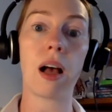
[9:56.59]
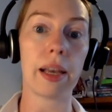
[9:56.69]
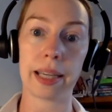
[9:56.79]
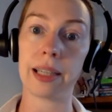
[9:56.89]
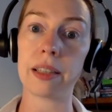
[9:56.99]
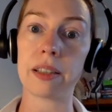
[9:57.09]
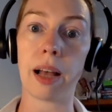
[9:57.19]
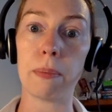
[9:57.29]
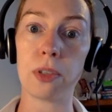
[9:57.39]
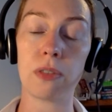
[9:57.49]
I can
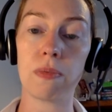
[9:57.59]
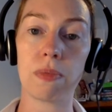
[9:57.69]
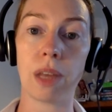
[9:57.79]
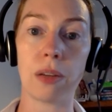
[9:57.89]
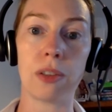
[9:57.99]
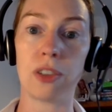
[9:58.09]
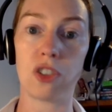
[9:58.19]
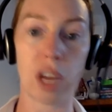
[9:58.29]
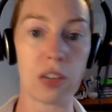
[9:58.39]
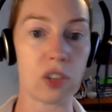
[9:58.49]
accept those
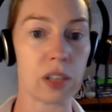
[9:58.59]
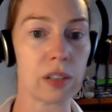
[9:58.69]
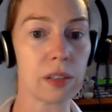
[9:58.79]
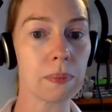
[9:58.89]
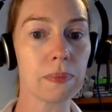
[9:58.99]
changes.